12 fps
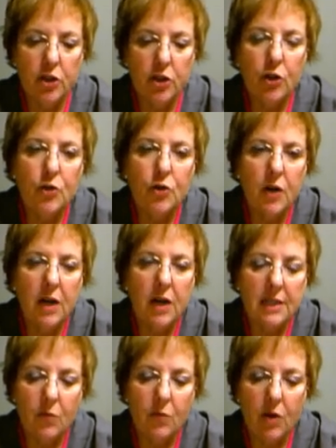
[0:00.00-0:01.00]
Two
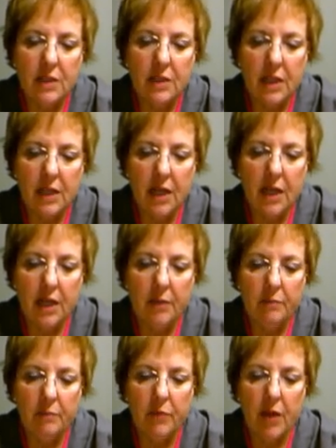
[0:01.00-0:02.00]
drugs at one
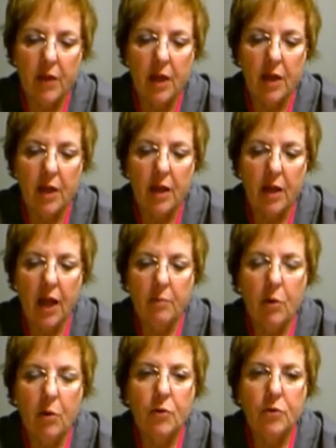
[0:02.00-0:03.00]
time, and
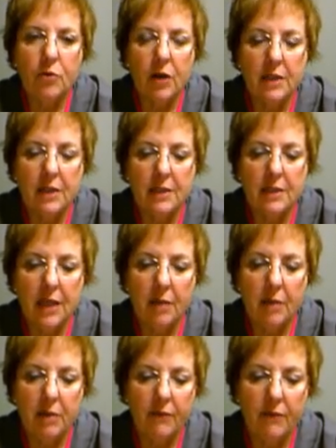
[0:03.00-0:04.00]
both drugs can
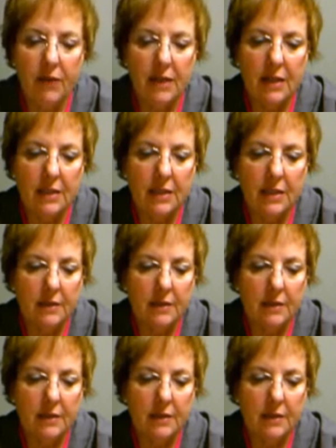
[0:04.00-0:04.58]
be affected.